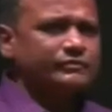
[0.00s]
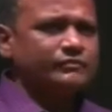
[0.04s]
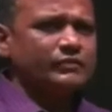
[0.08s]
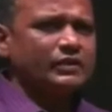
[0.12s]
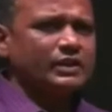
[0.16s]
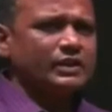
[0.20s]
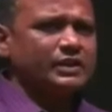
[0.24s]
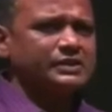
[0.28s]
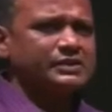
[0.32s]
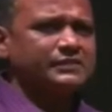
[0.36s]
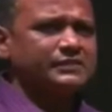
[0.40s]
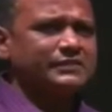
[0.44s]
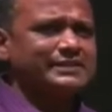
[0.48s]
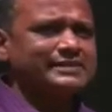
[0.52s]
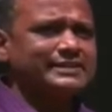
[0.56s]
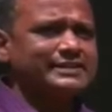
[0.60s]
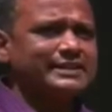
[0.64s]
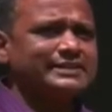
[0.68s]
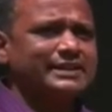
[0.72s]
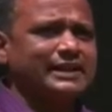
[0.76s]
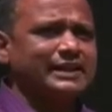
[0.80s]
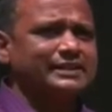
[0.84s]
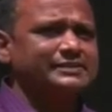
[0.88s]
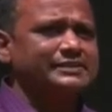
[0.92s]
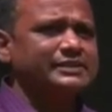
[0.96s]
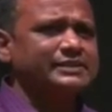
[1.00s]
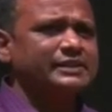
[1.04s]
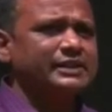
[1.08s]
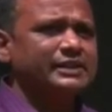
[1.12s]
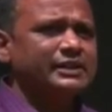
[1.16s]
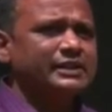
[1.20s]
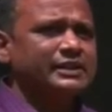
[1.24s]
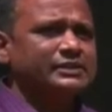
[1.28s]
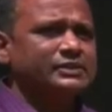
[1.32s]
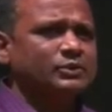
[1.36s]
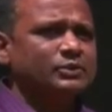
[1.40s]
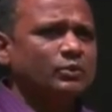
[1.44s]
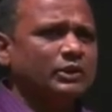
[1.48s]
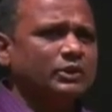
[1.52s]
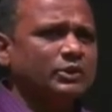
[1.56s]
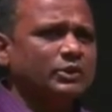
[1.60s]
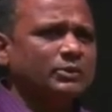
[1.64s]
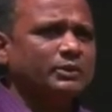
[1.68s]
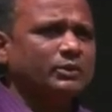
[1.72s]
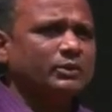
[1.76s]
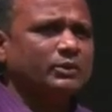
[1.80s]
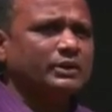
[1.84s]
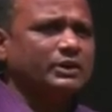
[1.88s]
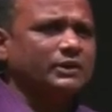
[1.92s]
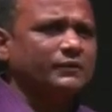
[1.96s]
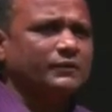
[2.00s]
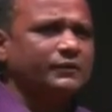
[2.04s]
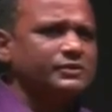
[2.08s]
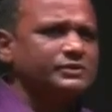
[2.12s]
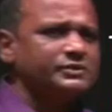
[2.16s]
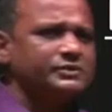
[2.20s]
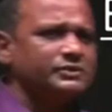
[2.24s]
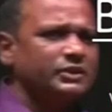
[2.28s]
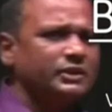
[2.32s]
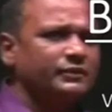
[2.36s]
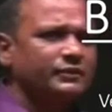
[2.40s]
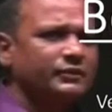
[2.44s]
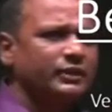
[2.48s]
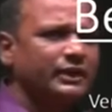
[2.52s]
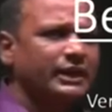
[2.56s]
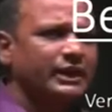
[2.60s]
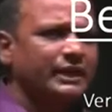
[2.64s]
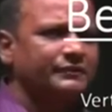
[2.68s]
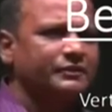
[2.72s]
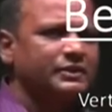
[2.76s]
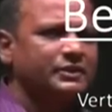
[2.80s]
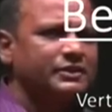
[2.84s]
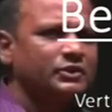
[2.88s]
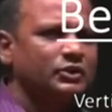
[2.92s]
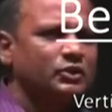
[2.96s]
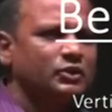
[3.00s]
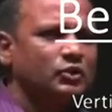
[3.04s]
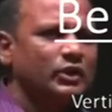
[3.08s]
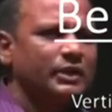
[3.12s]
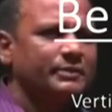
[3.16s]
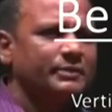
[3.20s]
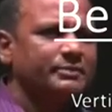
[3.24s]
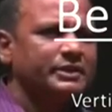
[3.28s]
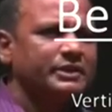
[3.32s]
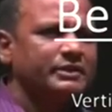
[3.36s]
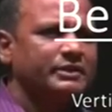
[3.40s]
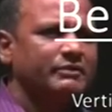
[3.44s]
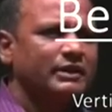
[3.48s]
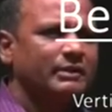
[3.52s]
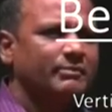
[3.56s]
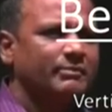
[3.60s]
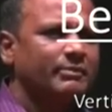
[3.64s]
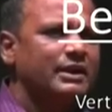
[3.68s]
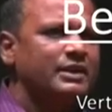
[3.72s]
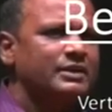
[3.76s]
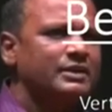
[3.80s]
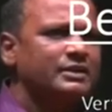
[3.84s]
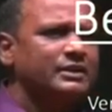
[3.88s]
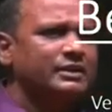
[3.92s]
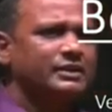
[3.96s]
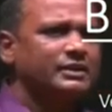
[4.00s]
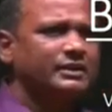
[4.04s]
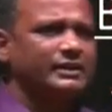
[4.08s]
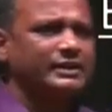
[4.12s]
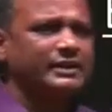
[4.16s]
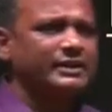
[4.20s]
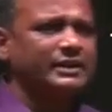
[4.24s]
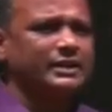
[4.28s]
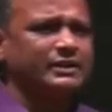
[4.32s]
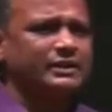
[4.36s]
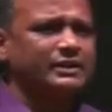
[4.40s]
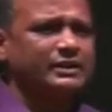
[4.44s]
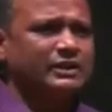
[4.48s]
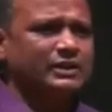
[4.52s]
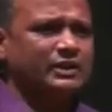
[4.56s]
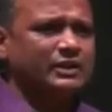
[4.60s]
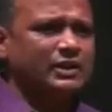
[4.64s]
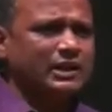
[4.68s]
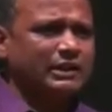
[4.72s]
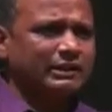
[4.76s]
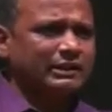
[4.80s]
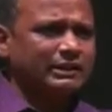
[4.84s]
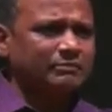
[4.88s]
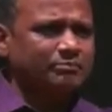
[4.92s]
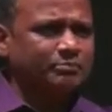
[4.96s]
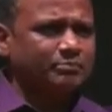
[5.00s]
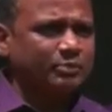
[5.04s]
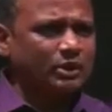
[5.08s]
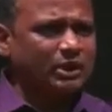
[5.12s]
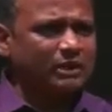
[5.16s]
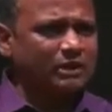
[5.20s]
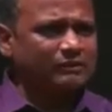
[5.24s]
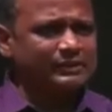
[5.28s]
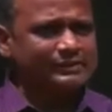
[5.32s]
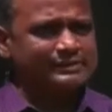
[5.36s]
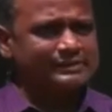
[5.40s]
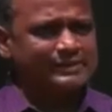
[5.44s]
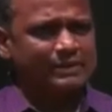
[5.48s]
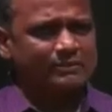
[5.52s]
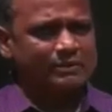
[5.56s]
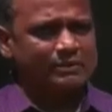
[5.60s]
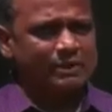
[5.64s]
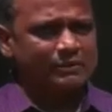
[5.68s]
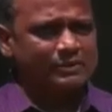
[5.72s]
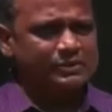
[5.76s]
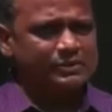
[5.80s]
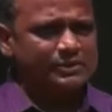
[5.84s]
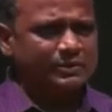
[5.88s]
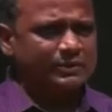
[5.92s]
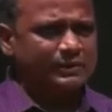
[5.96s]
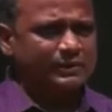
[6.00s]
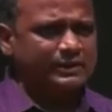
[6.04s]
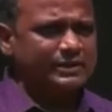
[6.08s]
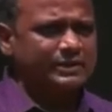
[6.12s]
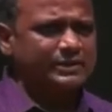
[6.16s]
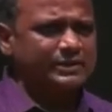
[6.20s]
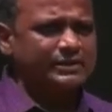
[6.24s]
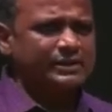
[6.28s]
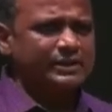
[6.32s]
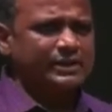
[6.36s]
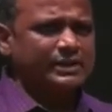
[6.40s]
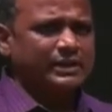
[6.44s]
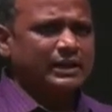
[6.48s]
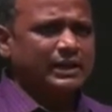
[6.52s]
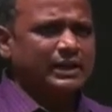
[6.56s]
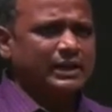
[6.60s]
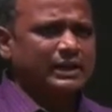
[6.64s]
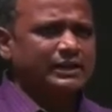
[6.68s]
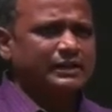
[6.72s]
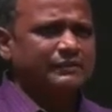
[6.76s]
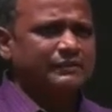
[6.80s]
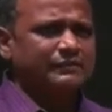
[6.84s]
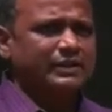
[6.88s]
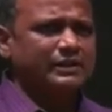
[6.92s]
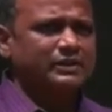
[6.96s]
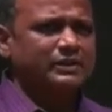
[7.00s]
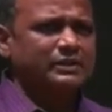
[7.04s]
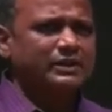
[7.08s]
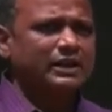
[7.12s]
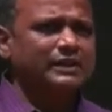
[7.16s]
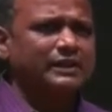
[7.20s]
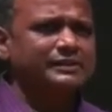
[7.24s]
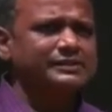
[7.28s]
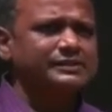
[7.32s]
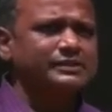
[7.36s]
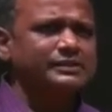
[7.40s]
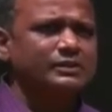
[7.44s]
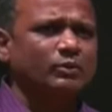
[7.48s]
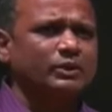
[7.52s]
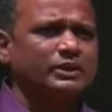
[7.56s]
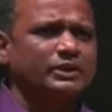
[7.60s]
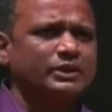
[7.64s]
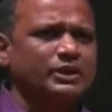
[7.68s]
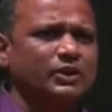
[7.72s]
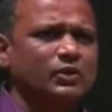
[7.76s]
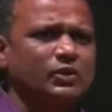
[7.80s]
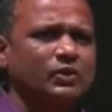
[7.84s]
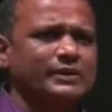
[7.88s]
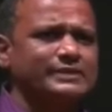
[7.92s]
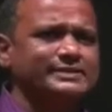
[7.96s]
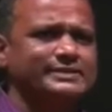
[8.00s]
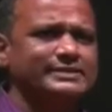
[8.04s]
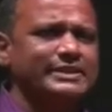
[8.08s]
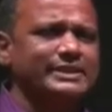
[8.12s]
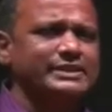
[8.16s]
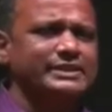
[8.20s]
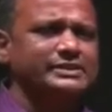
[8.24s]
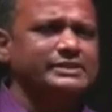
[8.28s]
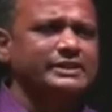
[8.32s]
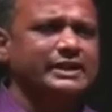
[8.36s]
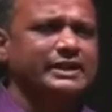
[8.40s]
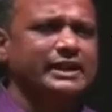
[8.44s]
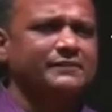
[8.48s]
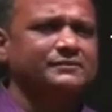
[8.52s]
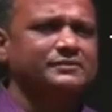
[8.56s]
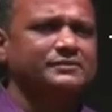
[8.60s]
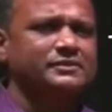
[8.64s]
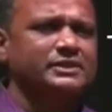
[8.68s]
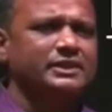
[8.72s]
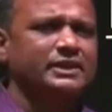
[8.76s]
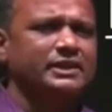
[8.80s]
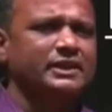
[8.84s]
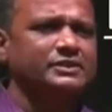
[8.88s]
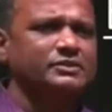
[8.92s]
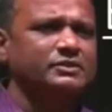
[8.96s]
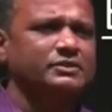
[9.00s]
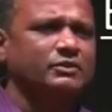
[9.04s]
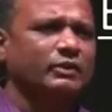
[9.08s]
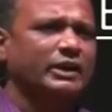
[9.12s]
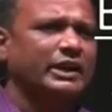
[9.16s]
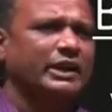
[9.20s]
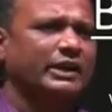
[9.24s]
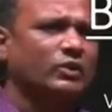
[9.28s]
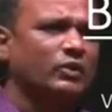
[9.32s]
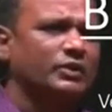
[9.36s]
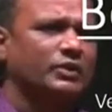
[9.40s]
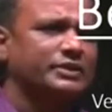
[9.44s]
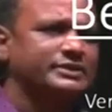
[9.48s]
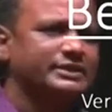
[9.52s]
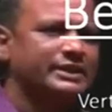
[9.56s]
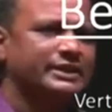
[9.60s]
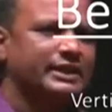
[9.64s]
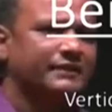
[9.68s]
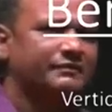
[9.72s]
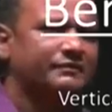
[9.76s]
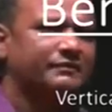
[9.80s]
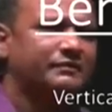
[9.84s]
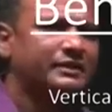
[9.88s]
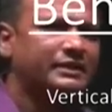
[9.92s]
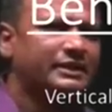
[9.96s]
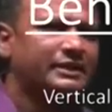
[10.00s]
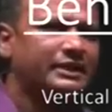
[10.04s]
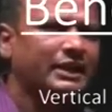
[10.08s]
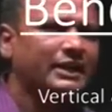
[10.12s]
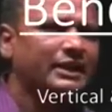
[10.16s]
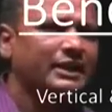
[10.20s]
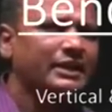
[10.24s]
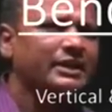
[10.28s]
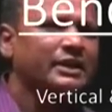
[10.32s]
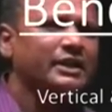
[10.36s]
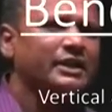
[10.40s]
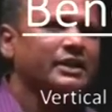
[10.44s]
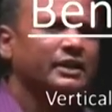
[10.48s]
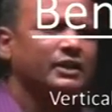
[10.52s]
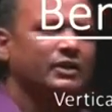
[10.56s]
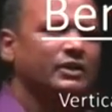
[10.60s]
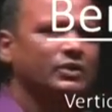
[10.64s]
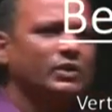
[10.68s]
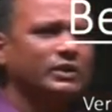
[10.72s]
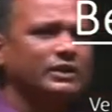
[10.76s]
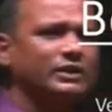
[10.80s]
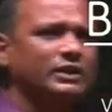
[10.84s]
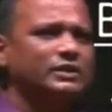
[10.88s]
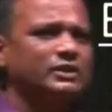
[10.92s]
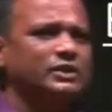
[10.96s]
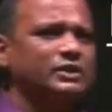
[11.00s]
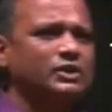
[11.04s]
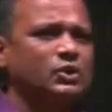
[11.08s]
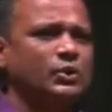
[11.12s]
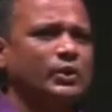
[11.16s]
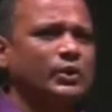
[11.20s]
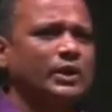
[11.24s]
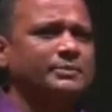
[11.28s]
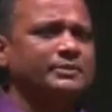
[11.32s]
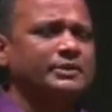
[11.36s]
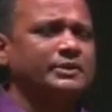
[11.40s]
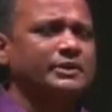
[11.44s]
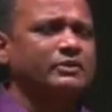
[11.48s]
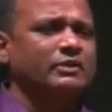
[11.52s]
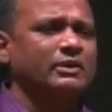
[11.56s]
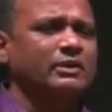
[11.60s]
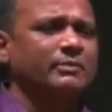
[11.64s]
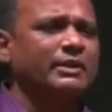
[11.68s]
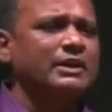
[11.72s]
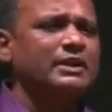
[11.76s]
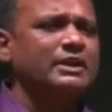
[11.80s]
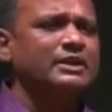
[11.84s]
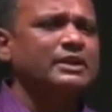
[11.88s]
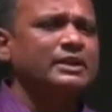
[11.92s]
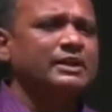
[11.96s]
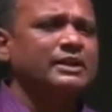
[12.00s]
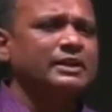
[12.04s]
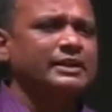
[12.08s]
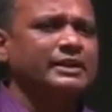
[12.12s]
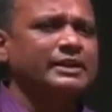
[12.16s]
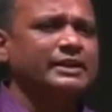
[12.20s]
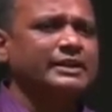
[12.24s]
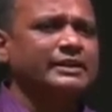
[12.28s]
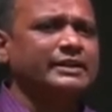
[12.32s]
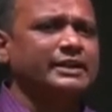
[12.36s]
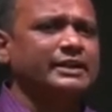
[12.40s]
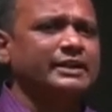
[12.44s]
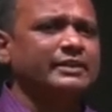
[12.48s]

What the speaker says: So if I say that, so what will be the vertical force? Therefore Ft is equal to 2mt divided by D. Now I can pull on the same equation over here, and if I draw this, the vertical load C is FCH, or we call it Ft, you know that 2mt divided by dt.